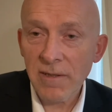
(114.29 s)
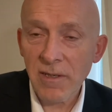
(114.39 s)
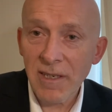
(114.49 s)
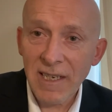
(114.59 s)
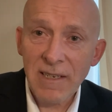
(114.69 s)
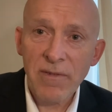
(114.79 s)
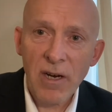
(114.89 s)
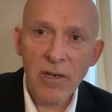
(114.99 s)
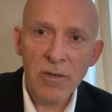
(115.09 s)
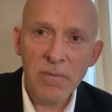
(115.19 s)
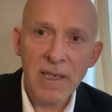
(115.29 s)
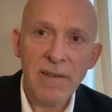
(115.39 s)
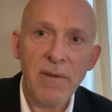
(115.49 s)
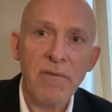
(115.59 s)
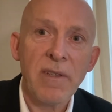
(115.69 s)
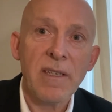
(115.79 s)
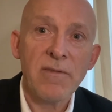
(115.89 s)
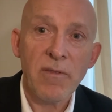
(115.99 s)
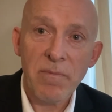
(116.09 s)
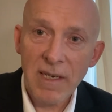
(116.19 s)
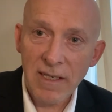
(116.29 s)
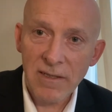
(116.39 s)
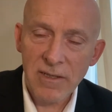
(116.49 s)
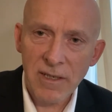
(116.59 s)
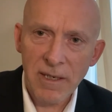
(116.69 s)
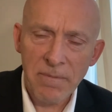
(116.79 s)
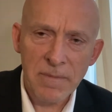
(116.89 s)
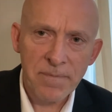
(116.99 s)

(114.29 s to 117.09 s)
So leave home, leave everything that's familiar to him,